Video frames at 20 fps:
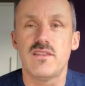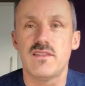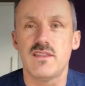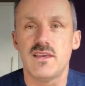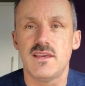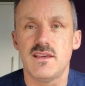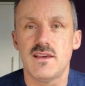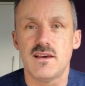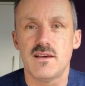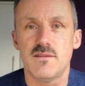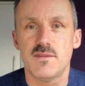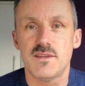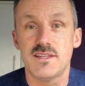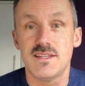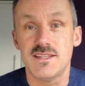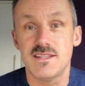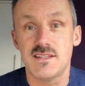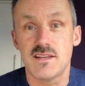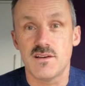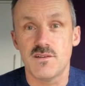the
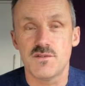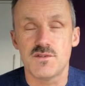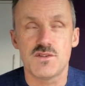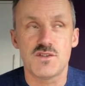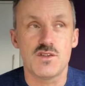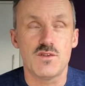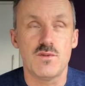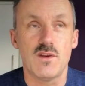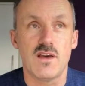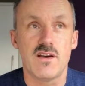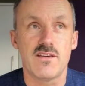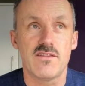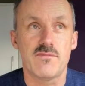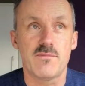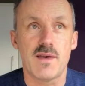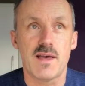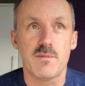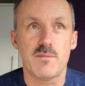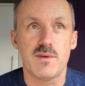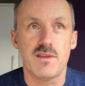details to life
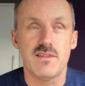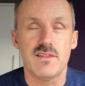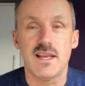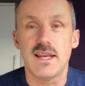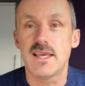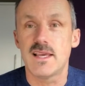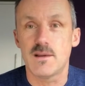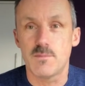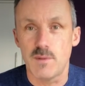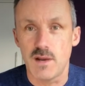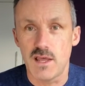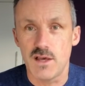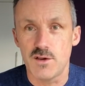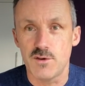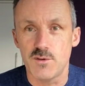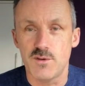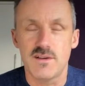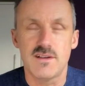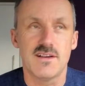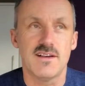map in the link below
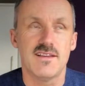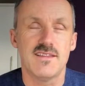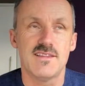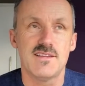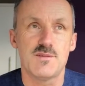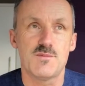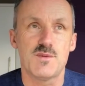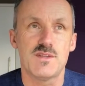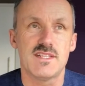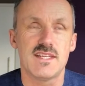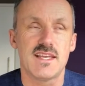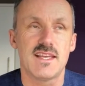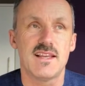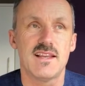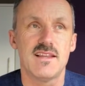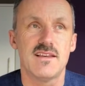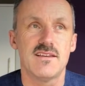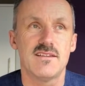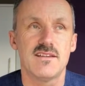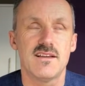this
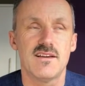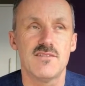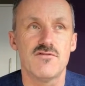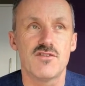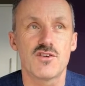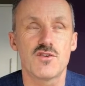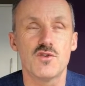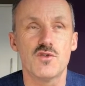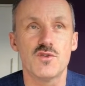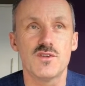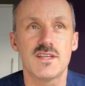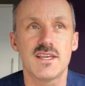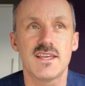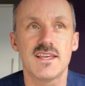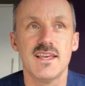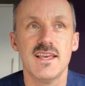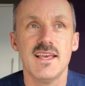particular recording,